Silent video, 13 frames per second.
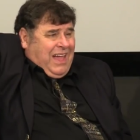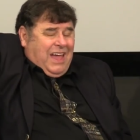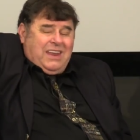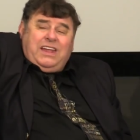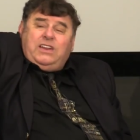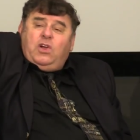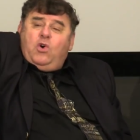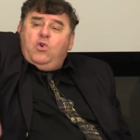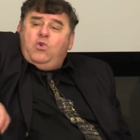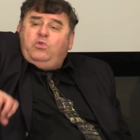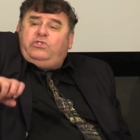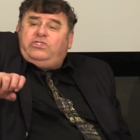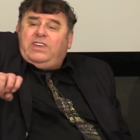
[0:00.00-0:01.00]
And I know
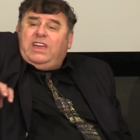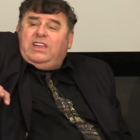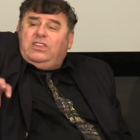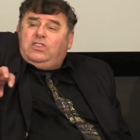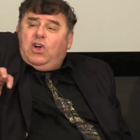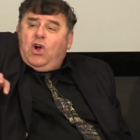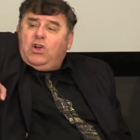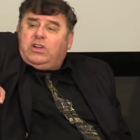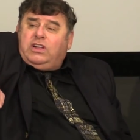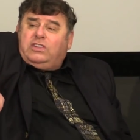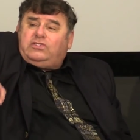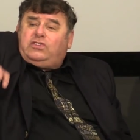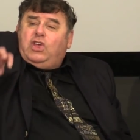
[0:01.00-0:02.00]
who Satan
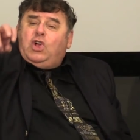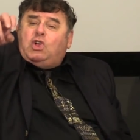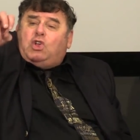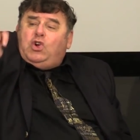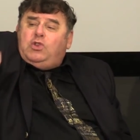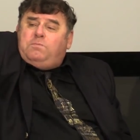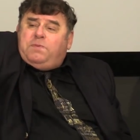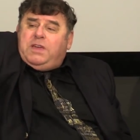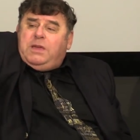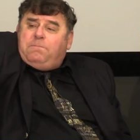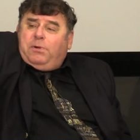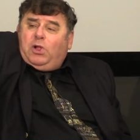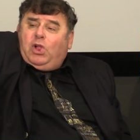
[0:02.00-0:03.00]
targets good
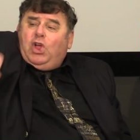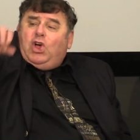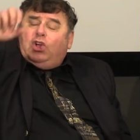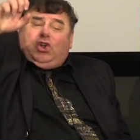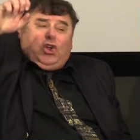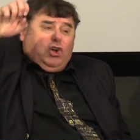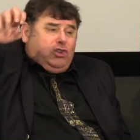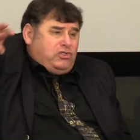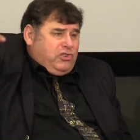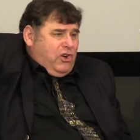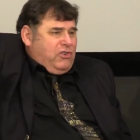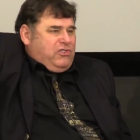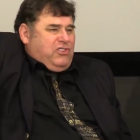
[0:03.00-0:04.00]
people, good
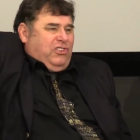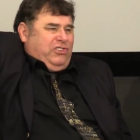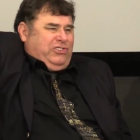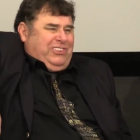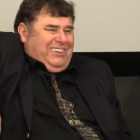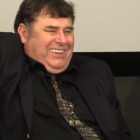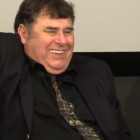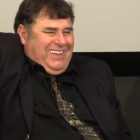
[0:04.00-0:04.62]
churches,